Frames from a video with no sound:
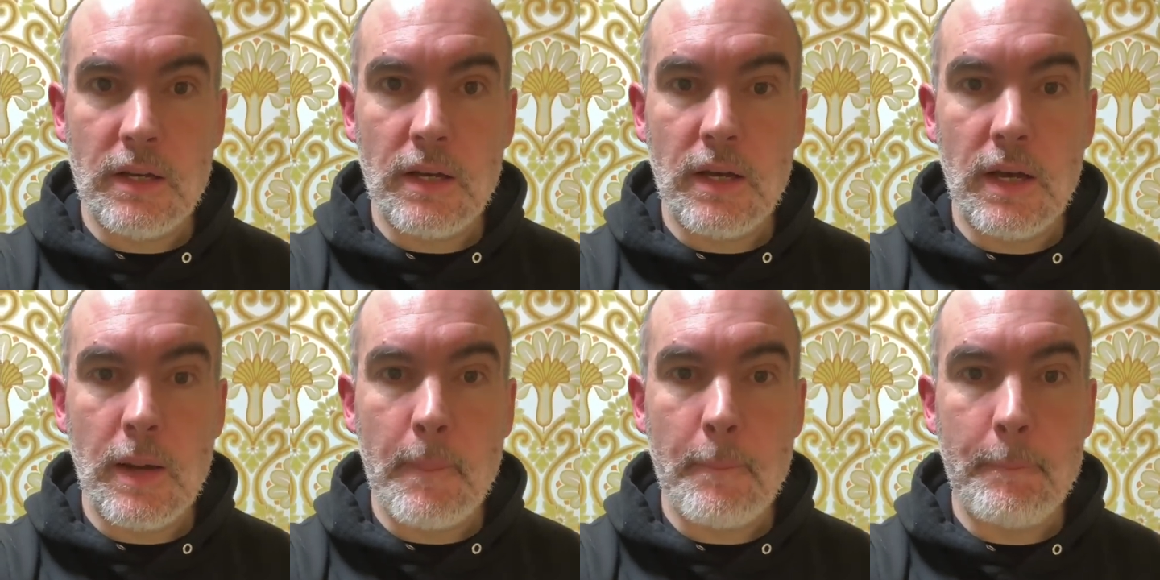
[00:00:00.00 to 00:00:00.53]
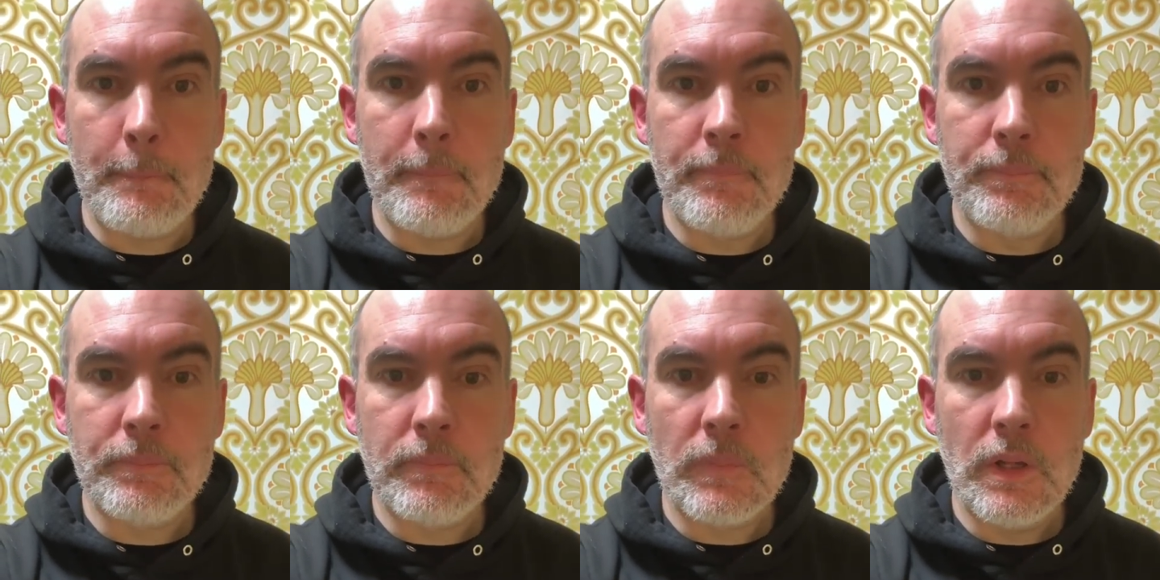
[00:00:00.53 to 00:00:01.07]
Um,
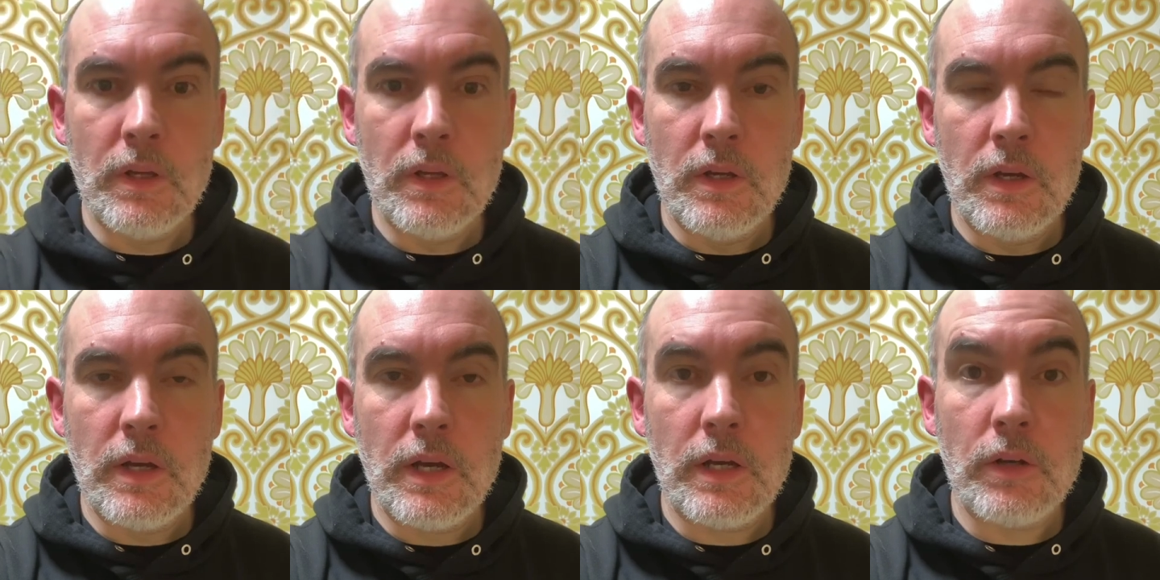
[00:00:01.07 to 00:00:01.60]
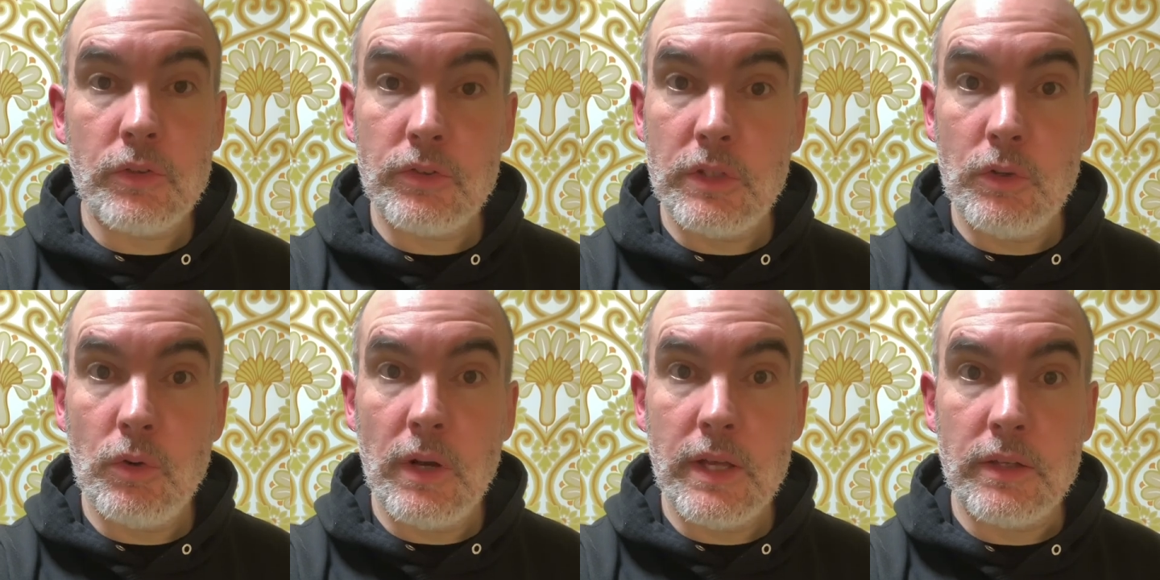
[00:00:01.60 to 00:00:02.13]
I'll see you
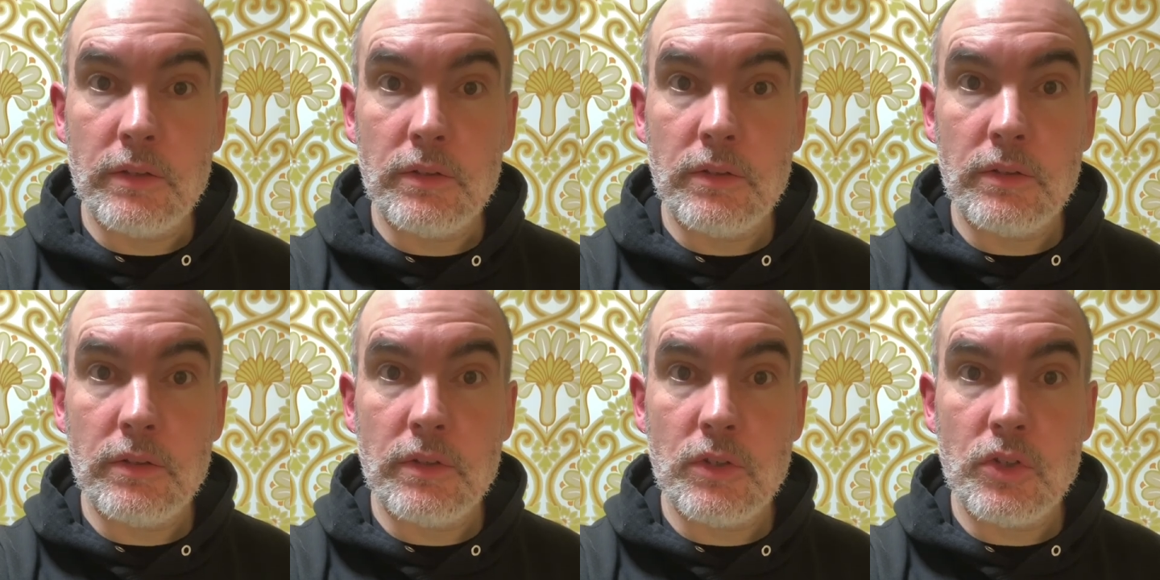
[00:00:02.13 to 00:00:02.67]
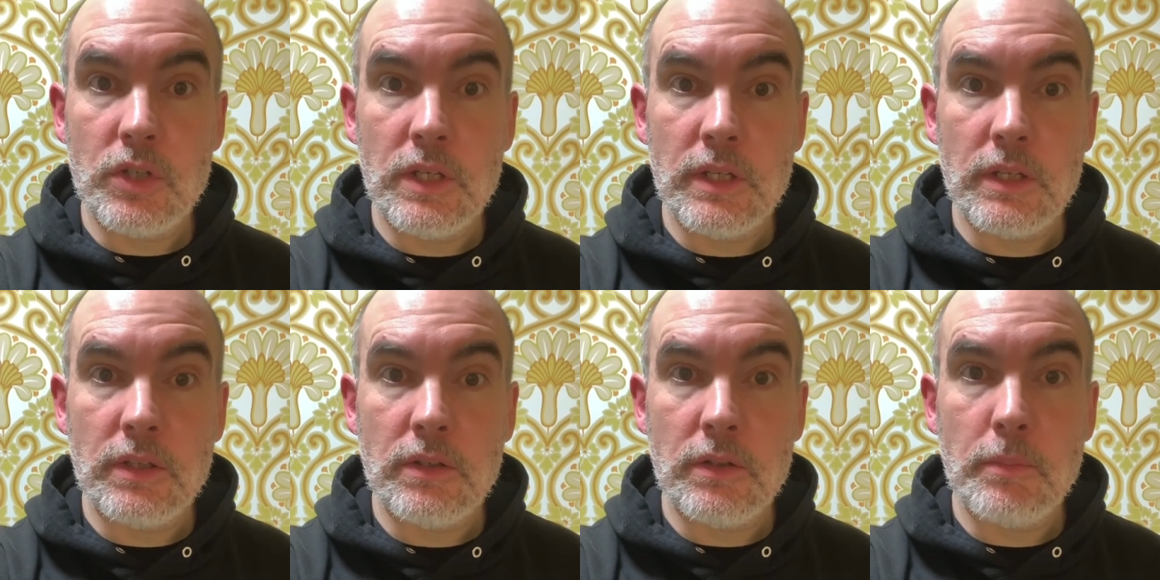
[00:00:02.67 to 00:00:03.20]
all later.
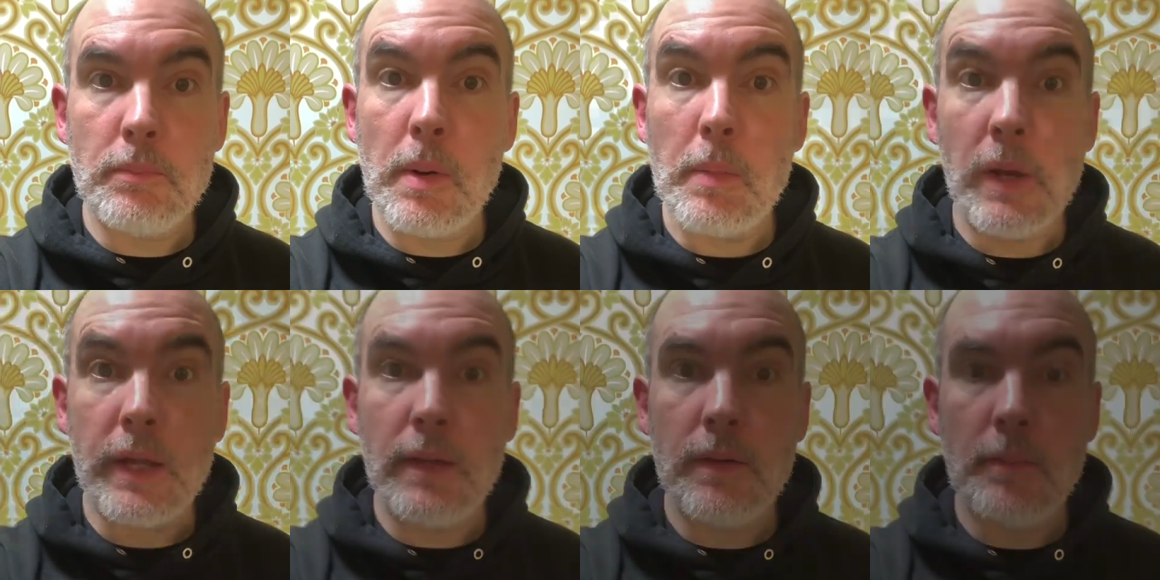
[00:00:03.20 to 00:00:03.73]
Cheers. Bye-bye.